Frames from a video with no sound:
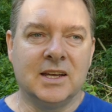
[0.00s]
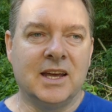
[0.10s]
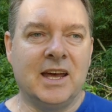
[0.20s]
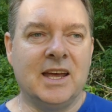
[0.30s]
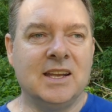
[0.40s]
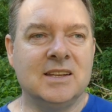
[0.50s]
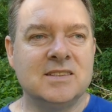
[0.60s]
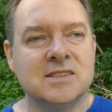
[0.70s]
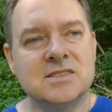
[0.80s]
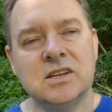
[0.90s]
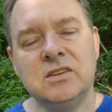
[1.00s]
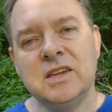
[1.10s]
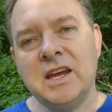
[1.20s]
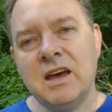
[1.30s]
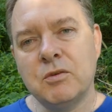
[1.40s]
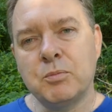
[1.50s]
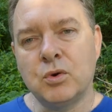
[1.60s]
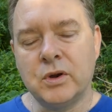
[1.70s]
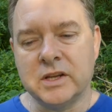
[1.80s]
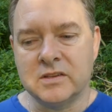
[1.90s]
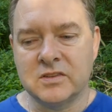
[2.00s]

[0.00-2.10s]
And so they have a point.